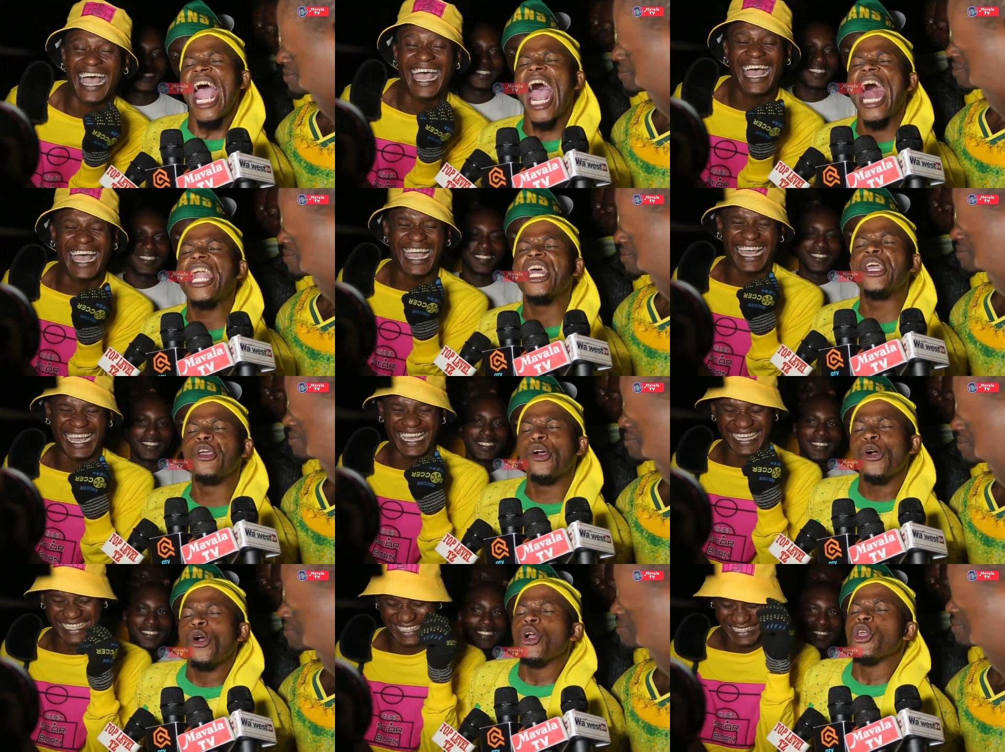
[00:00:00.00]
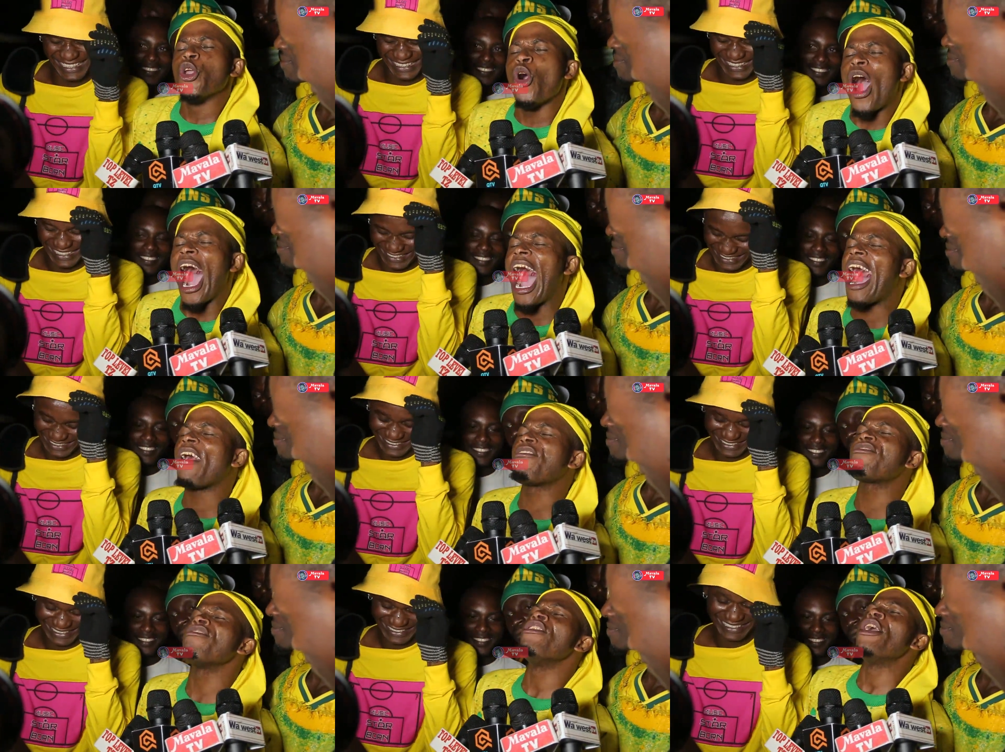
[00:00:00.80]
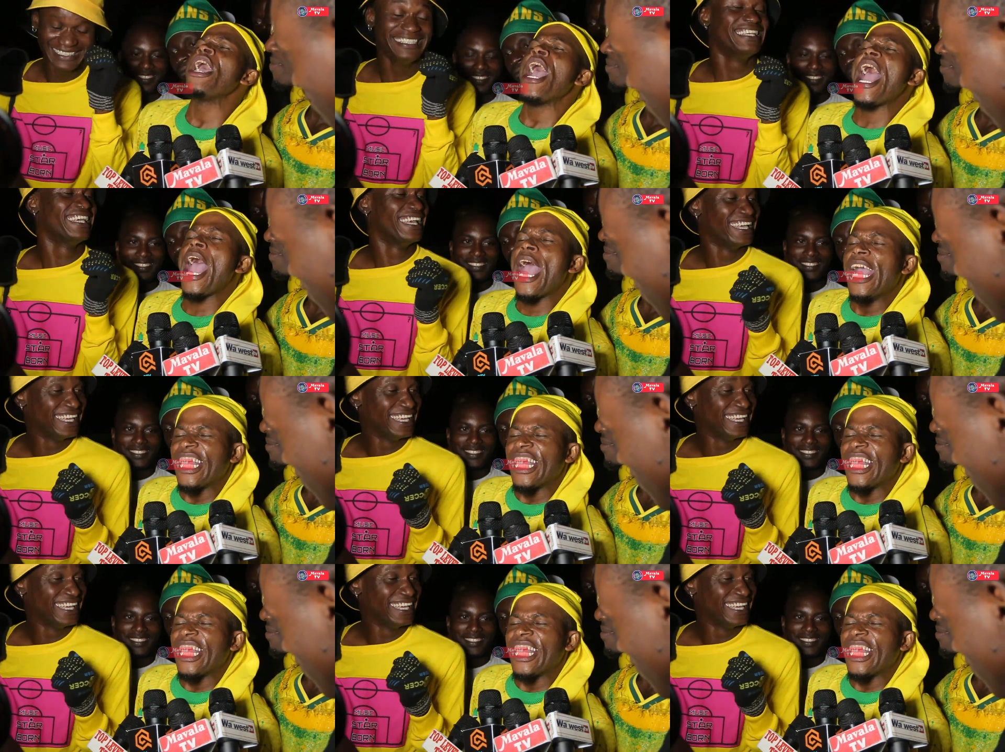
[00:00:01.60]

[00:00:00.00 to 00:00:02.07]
Speaker 1: and you you have eh,